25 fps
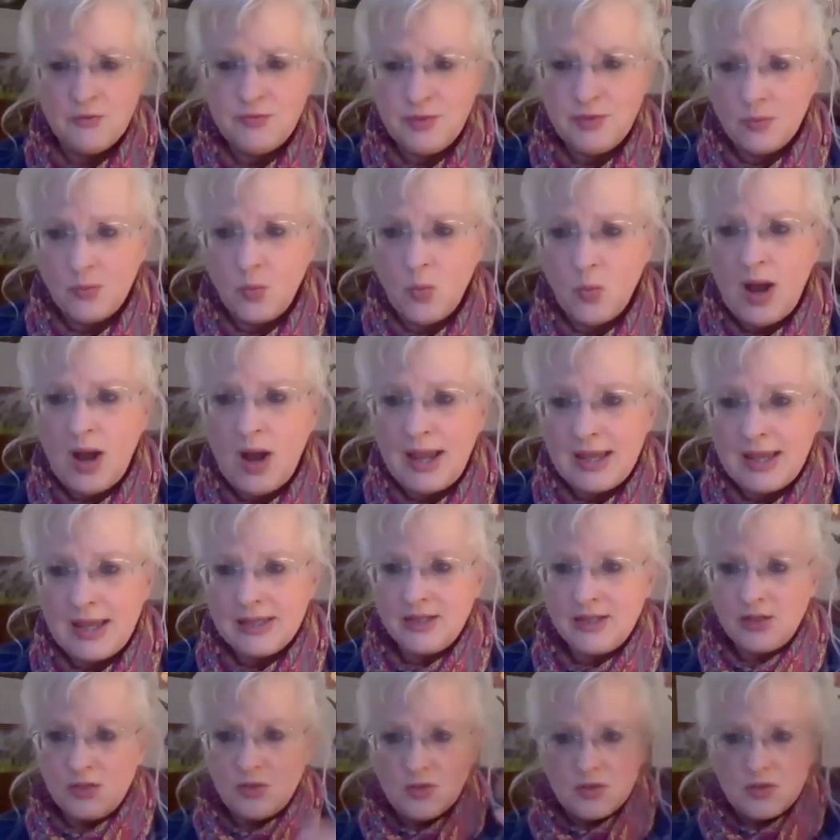from
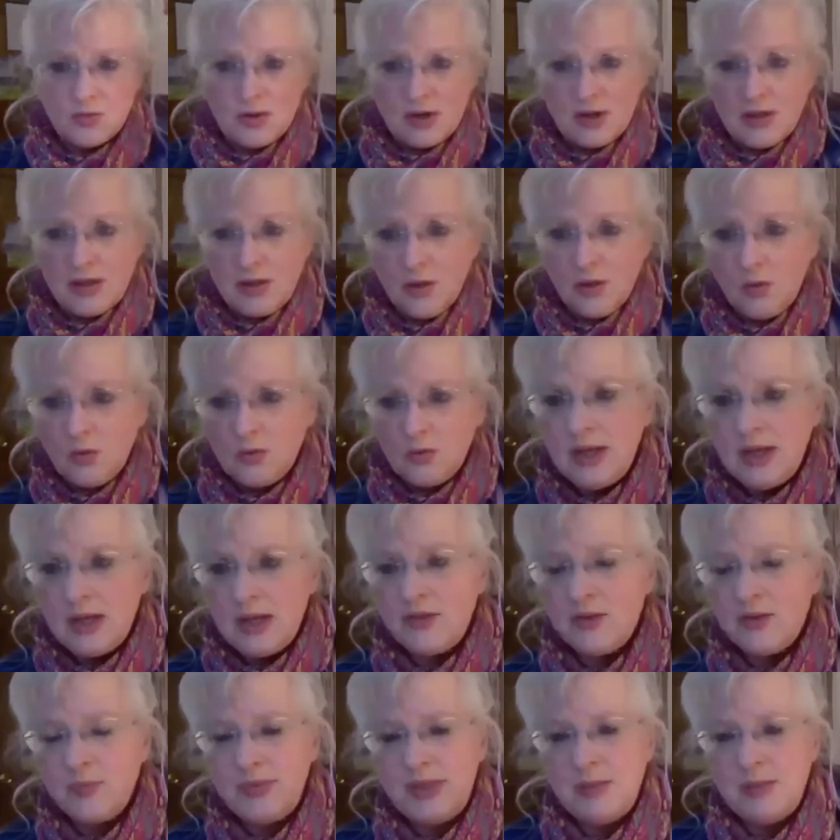Wyatt, who was one of the only
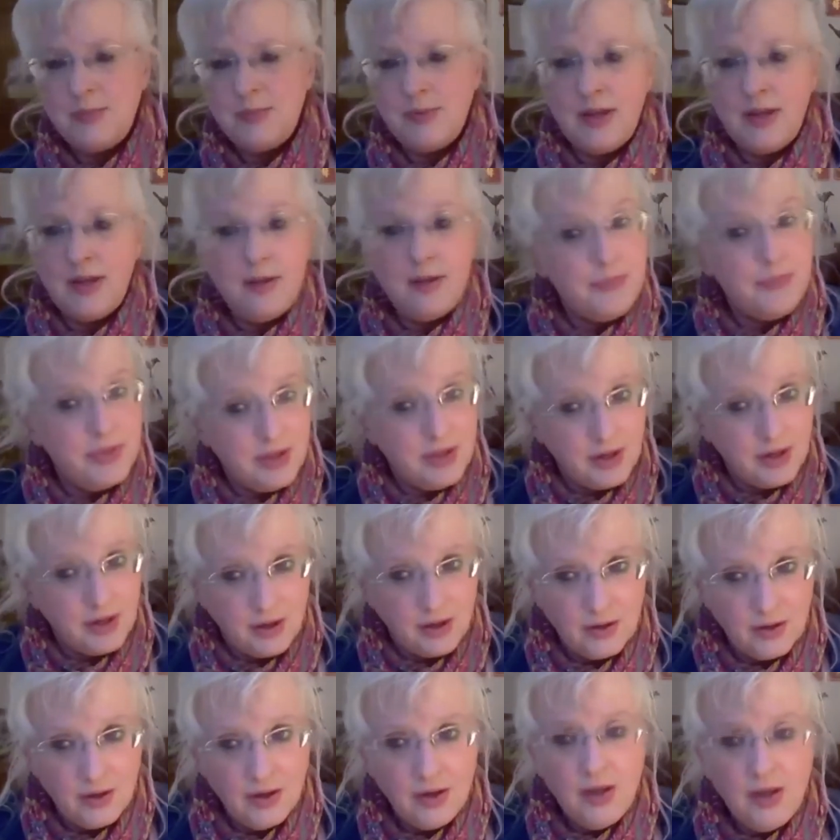other people up
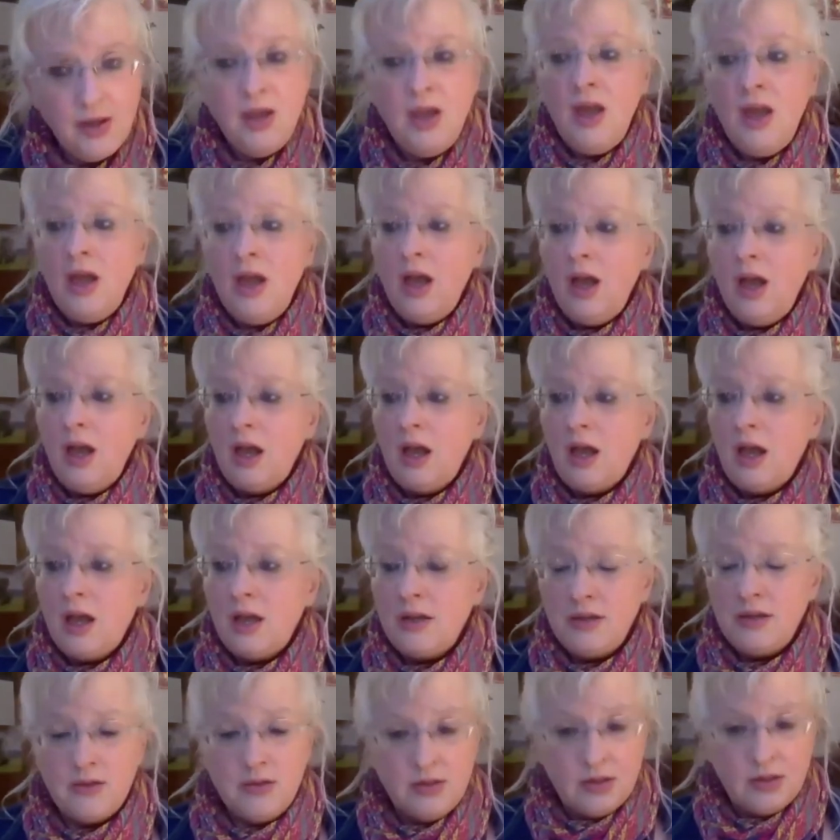there, uh,
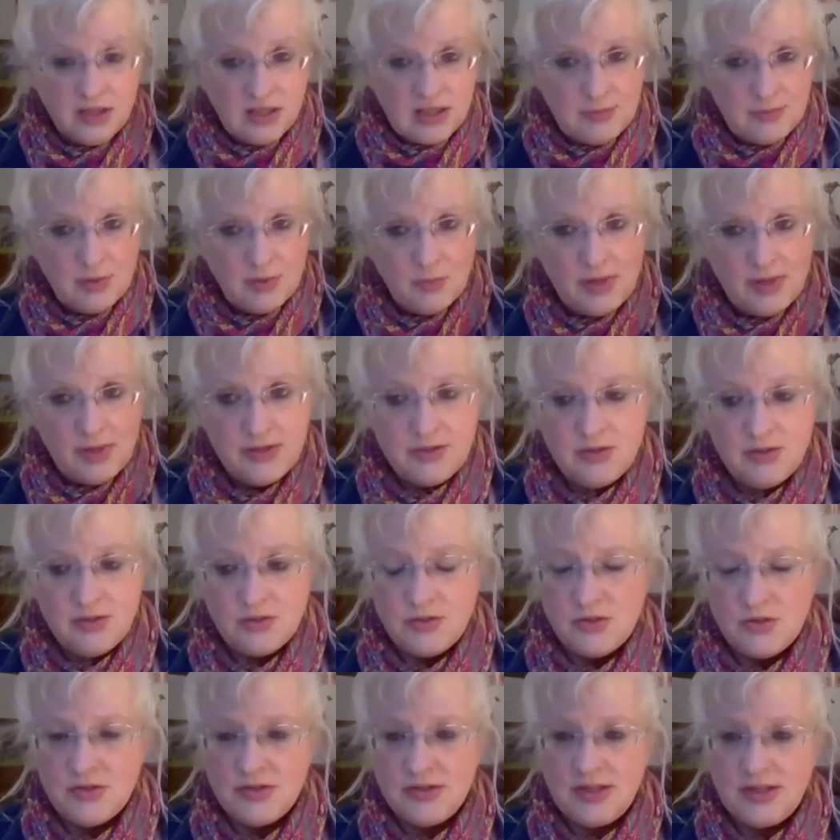another climate
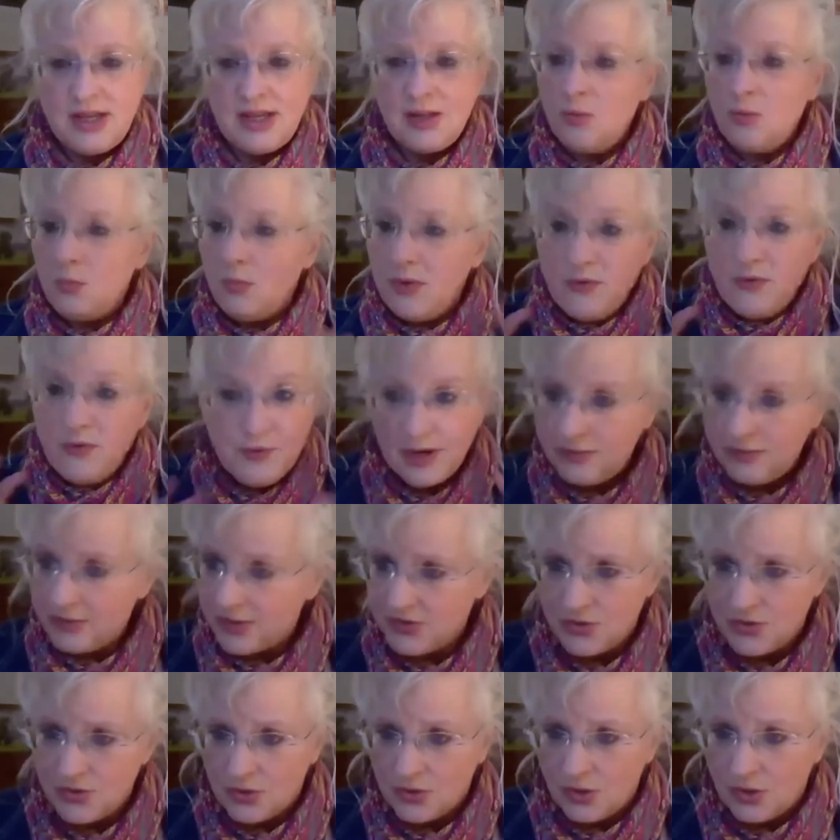researcher saying, We found
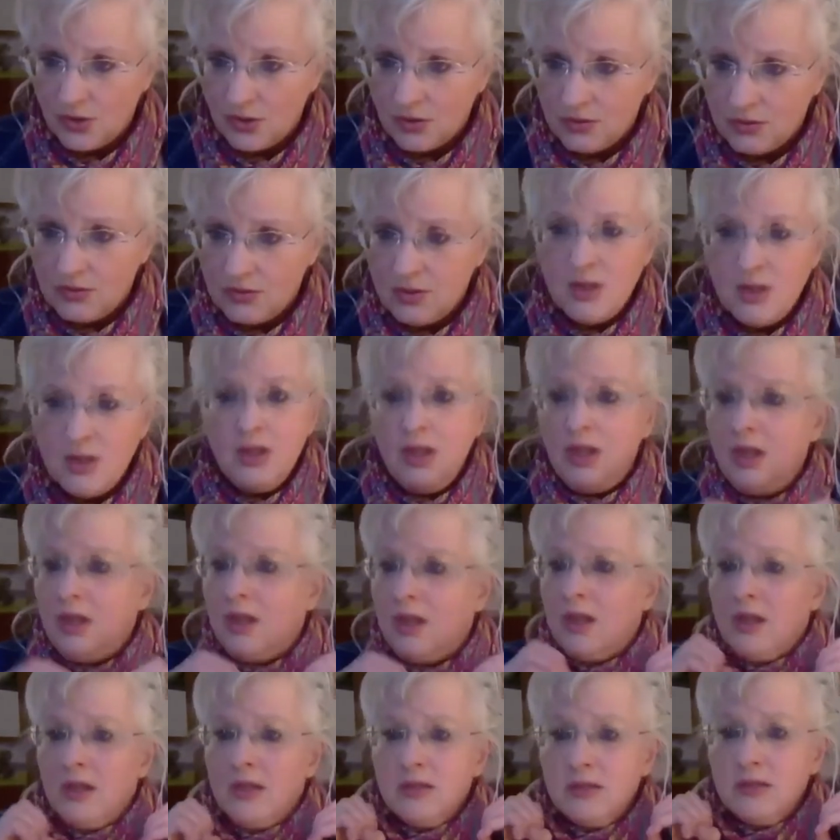this girl.
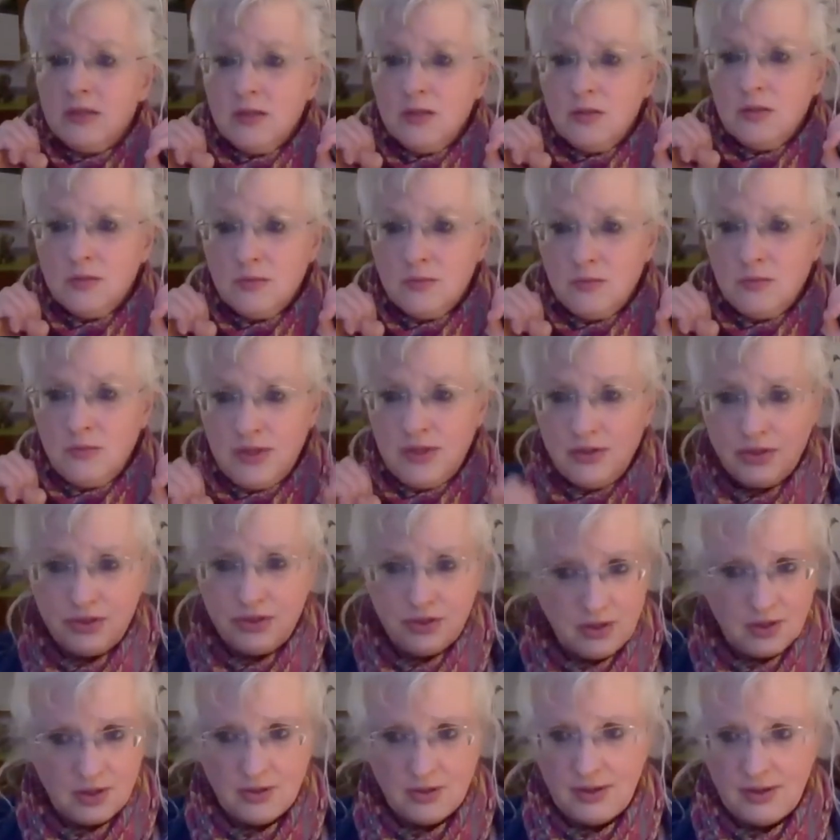We
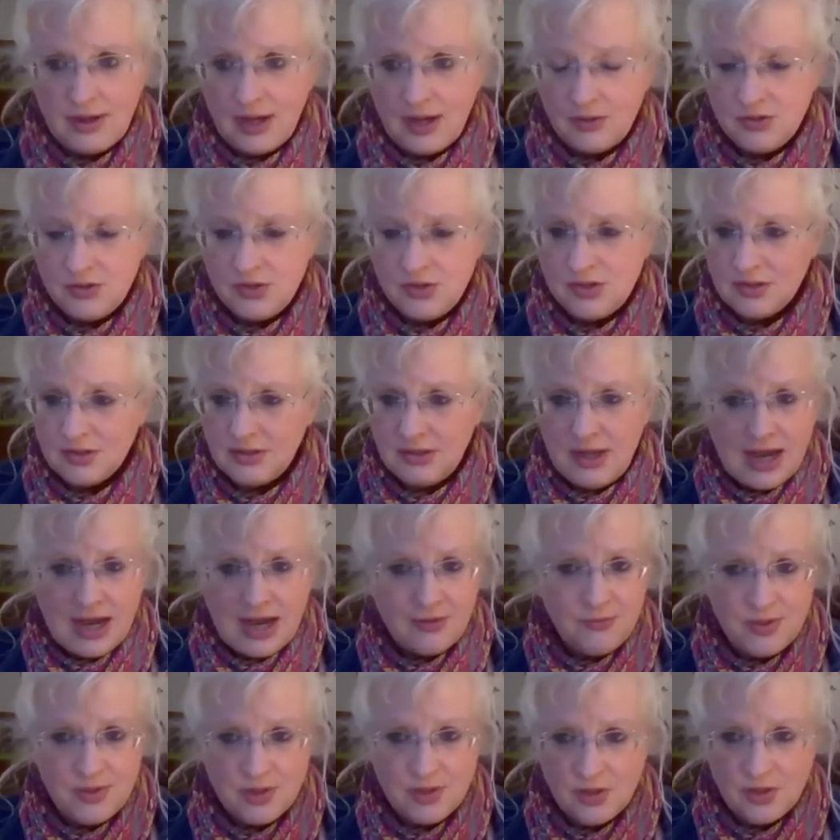sought her out. She's
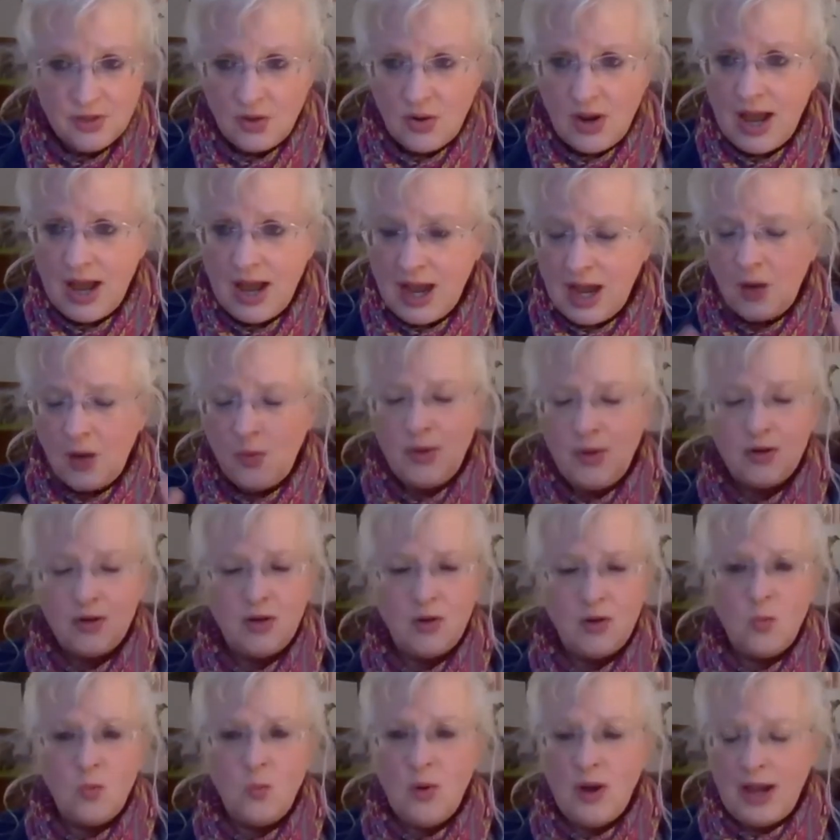alive. We don't know how. We don't
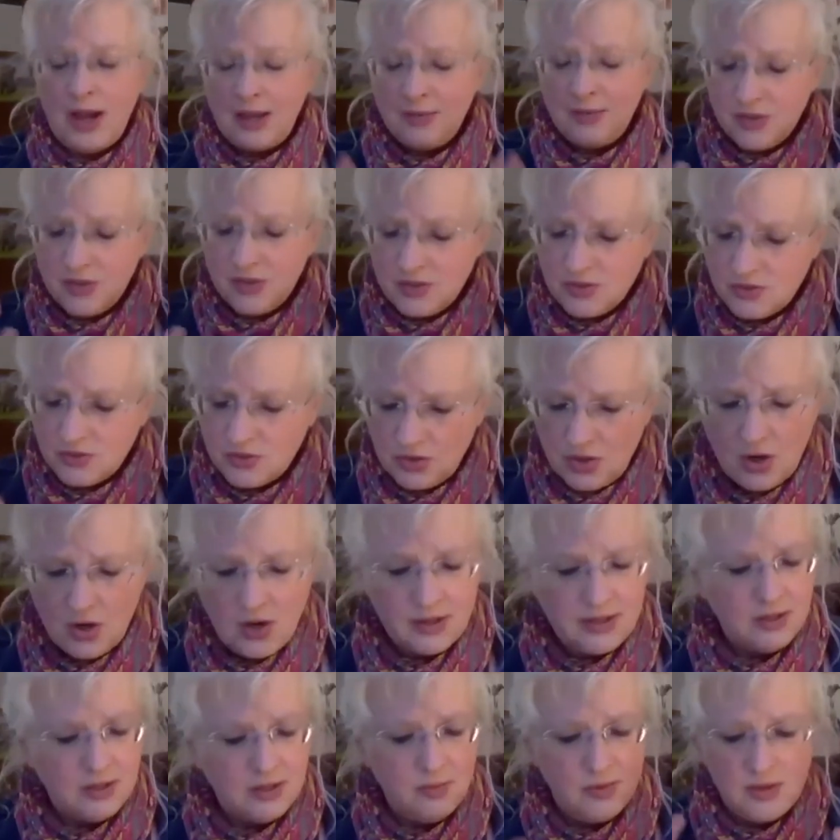know why, but she's
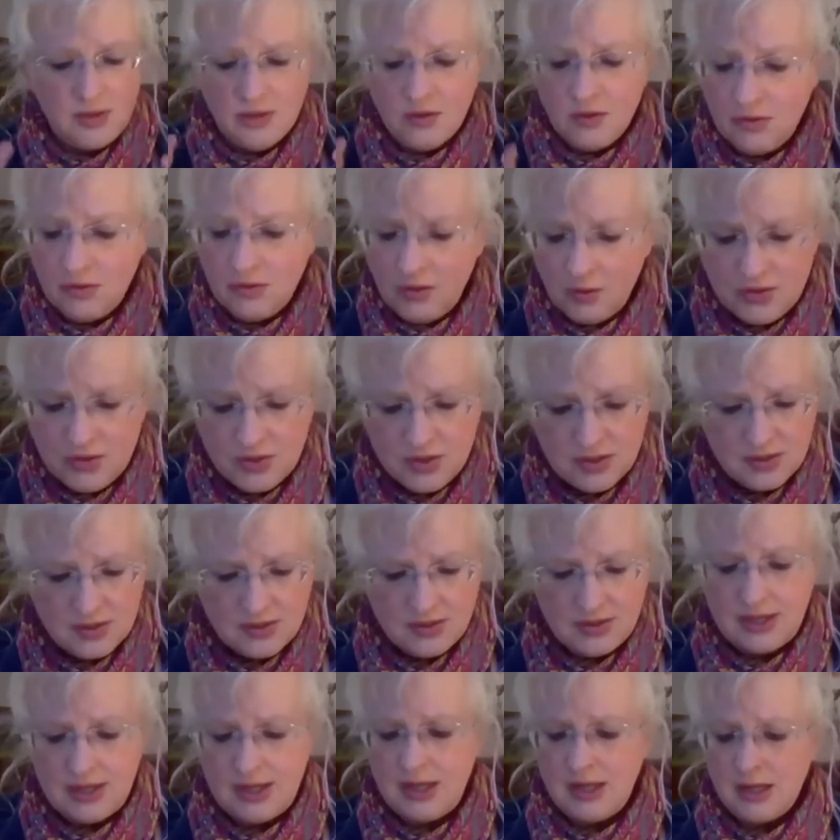talking. We don't know what she's
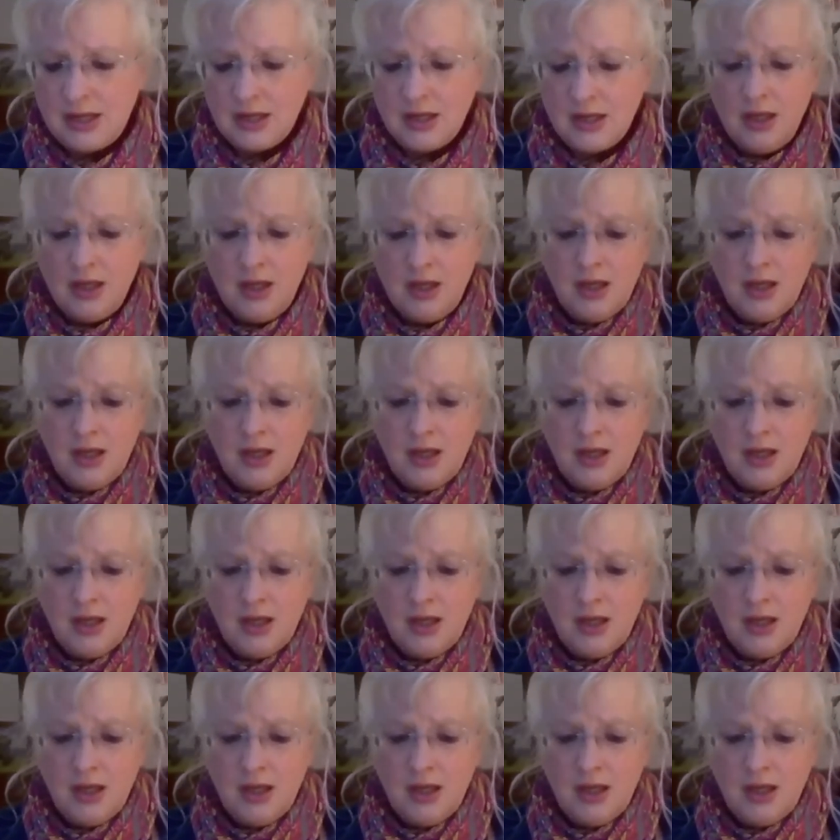saying